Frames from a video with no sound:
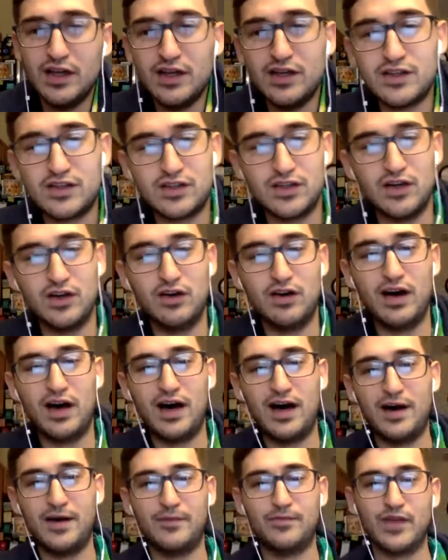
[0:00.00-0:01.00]
So
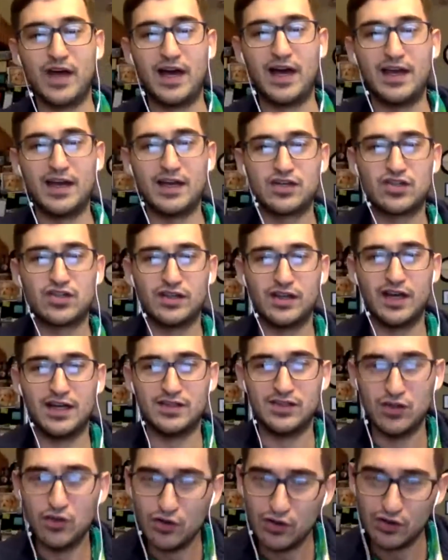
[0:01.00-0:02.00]
I actually
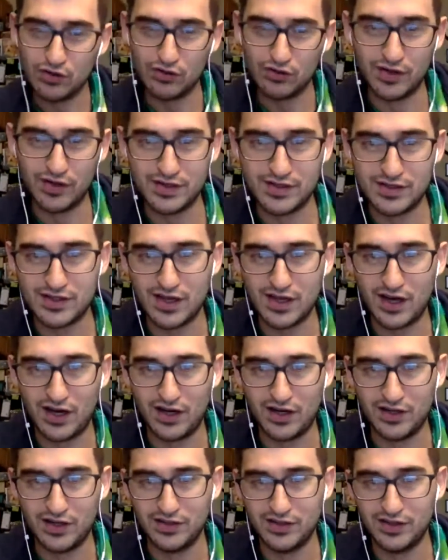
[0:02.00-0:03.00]
got 2 units
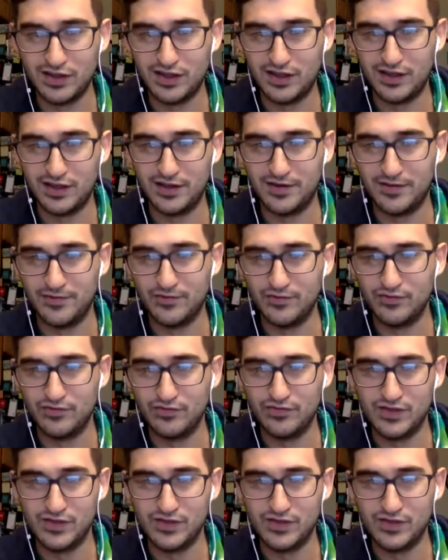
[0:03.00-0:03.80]
on